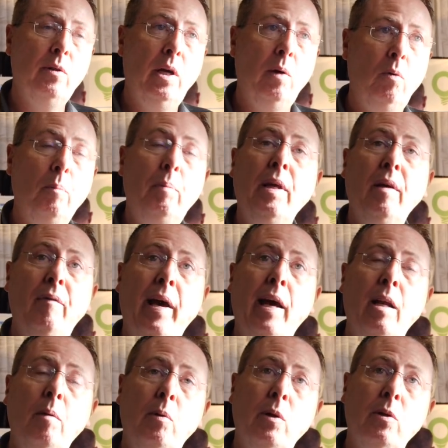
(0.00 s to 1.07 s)
it will be
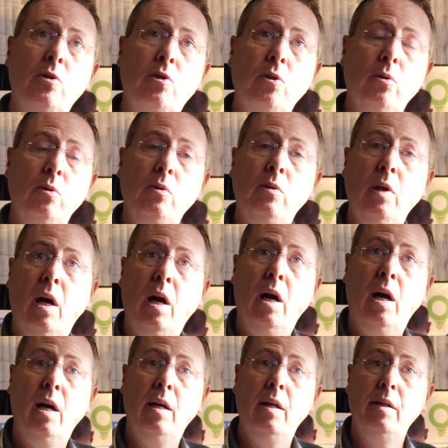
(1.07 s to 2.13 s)
available to
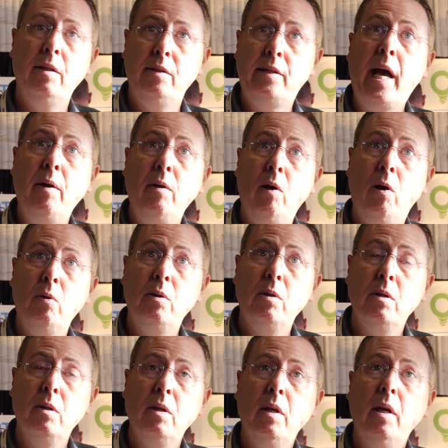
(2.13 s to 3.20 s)
uh, download
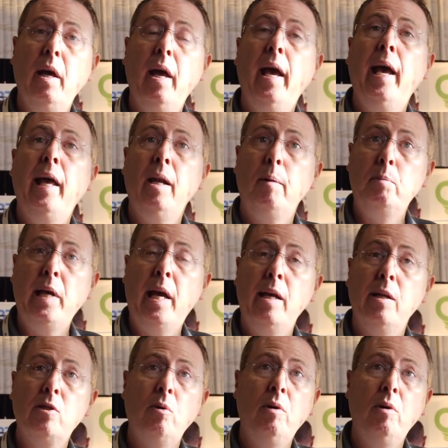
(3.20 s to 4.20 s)
and update it.